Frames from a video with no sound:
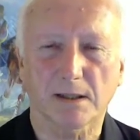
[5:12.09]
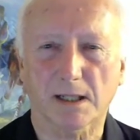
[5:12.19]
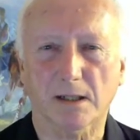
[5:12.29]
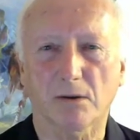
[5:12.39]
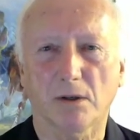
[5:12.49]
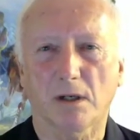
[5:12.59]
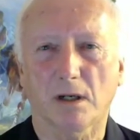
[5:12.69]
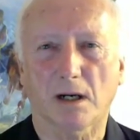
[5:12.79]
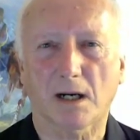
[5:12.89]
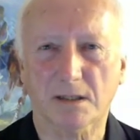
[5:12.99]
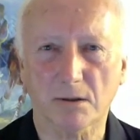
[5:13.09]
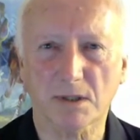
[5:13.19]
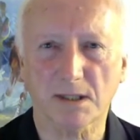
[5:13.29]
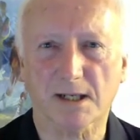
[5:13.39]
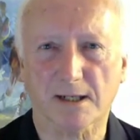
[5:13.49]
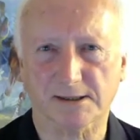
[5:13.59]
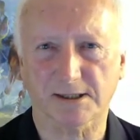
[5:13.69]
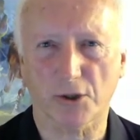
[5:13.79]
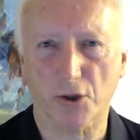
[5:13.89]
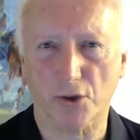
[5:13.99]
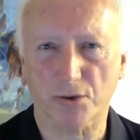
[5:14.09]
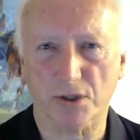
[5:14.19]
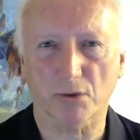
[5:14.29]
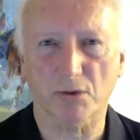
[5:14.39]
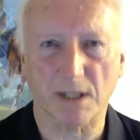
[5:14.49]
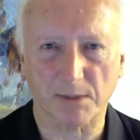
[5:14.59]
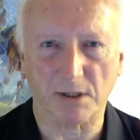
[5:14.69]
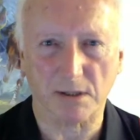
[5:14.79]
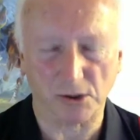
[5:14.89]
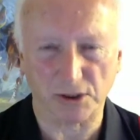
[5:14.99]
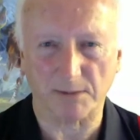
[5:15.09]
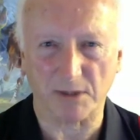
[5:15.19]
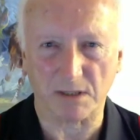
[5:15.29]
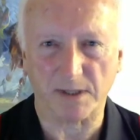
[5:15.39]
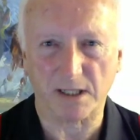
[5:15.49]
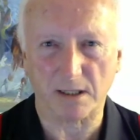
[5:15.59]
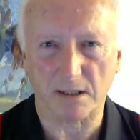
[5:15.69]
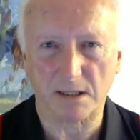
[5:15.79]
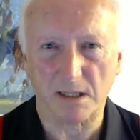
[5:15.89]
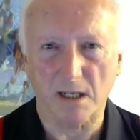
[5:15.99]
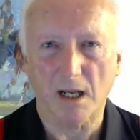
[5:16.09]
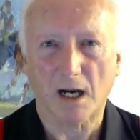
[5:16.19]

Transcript: Now, I don't encourage you to do doubles and trebles because